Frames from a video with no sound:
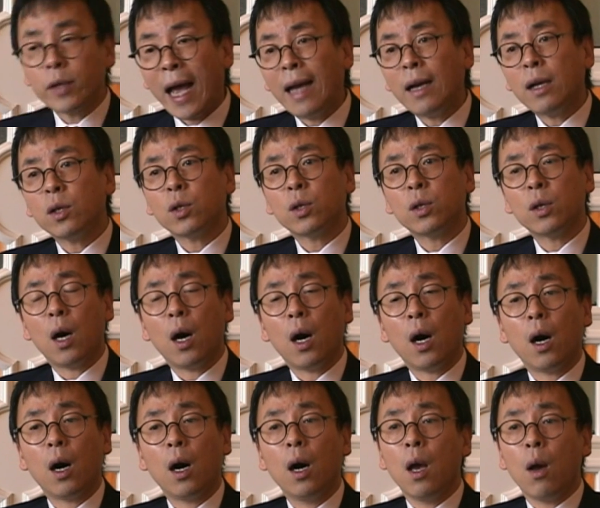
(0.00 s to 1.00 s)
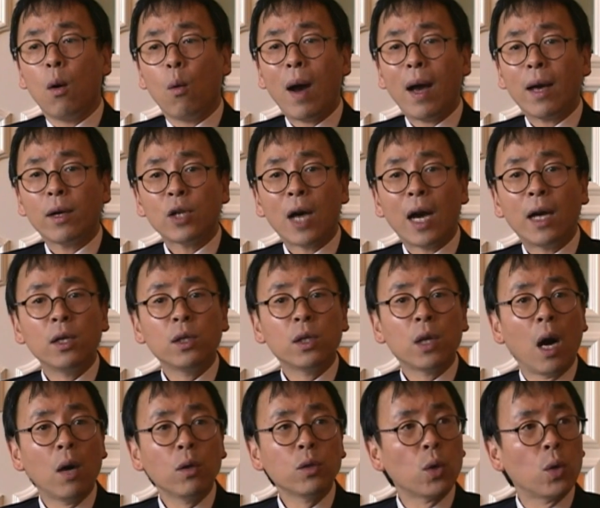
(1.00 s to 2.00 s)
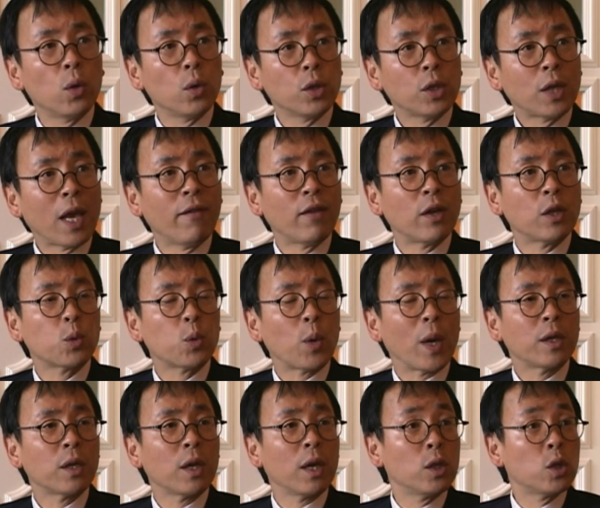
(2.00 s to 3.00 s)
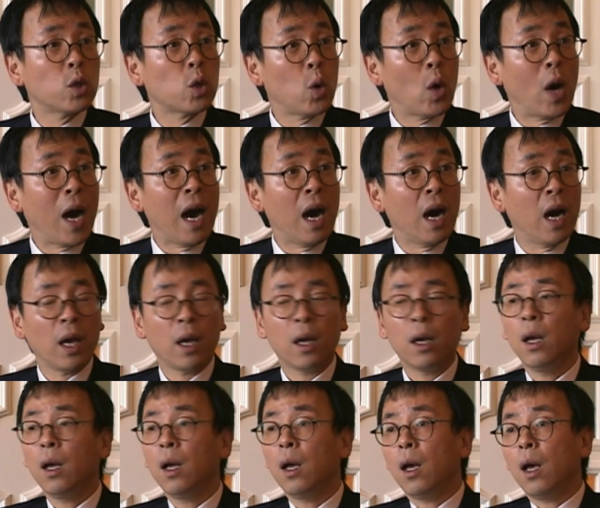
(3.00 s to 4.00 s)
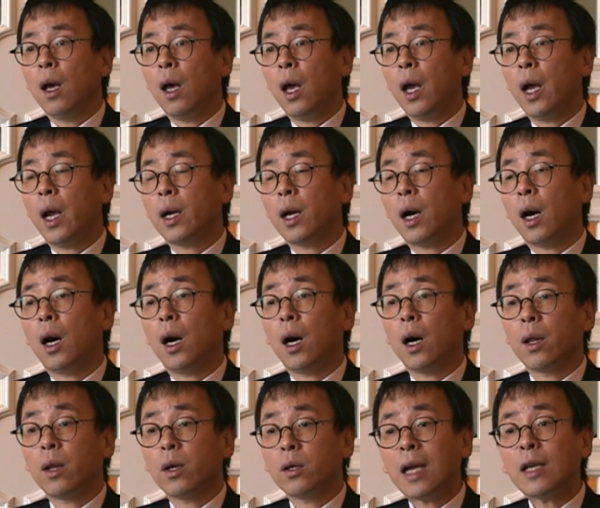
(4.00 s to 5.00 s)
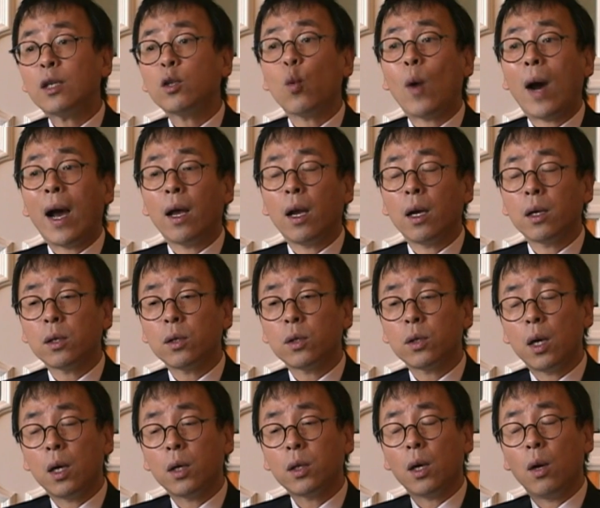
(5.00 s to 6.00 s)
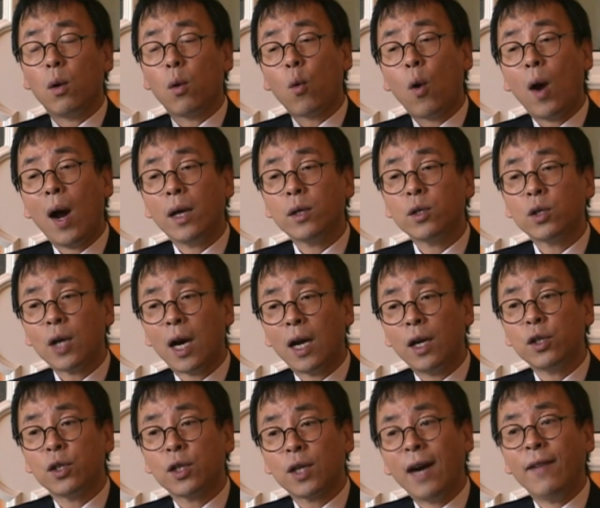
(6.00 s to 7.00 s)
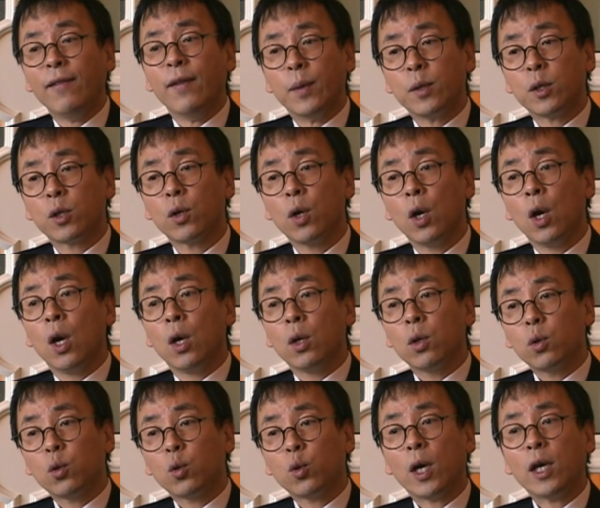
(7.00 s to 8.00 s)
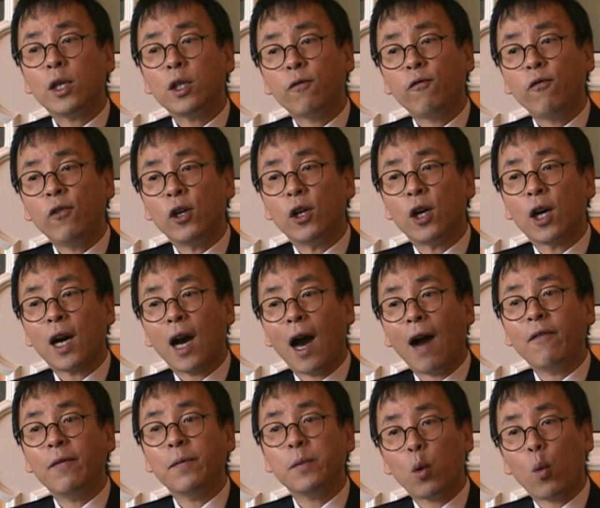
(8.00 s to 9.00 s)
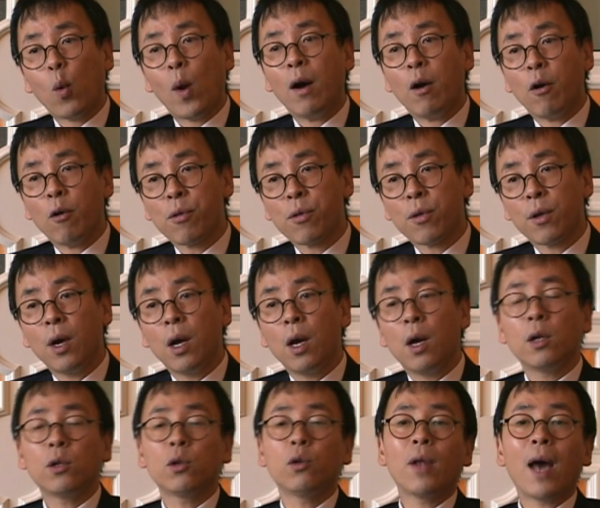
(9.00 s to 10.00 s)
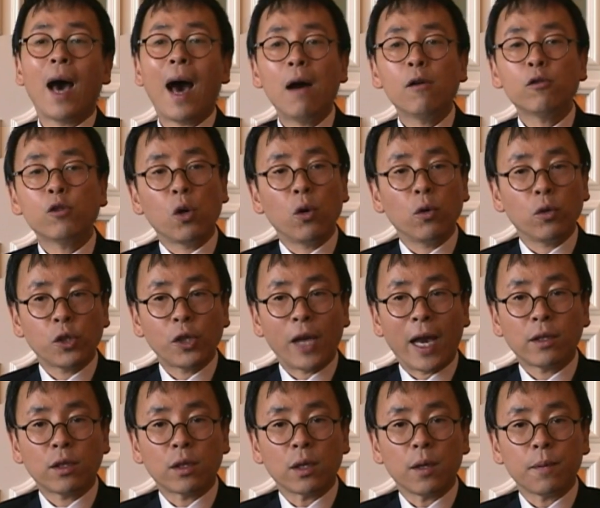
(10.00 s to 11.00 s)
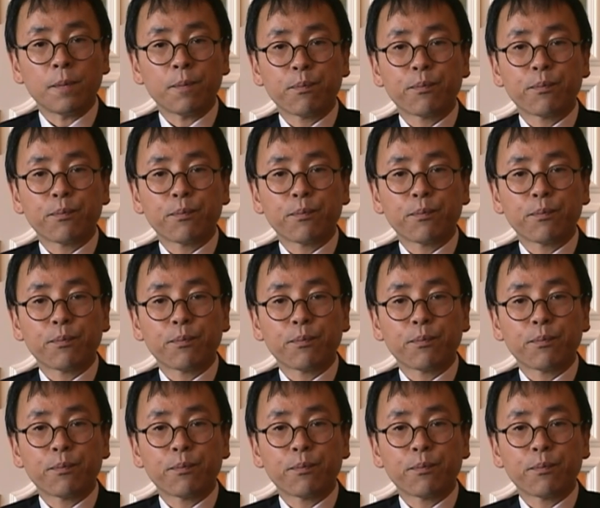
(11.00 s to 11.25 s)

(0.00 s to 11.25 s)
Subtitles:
that is why Chinese household savings rate is so high. And that's why it requires Chinese government to transfer government wealth to the household sector.